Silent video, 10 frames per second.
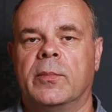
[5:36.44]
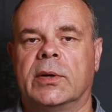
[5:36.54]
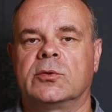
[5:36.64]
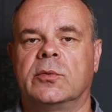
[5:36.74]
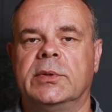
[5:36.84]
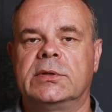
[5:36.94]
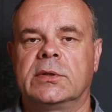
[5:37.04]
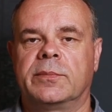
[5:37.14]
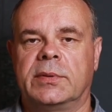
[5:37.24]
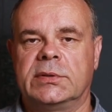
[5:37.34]
But
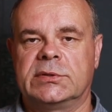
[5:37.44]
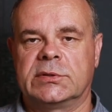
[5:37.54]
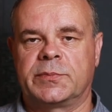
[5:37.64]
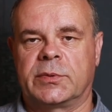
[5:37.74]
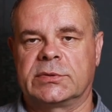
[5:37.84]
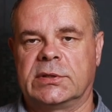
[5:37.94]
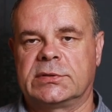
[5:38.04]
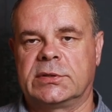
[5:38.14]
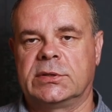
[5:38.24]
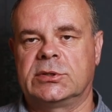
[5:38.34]
omitting business
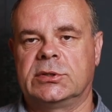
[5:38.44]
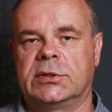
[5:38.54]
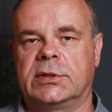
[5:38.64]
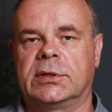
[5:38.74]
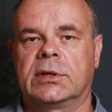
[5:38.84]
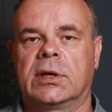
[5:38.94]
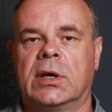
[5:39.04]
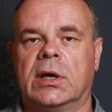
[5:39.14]
process reengineering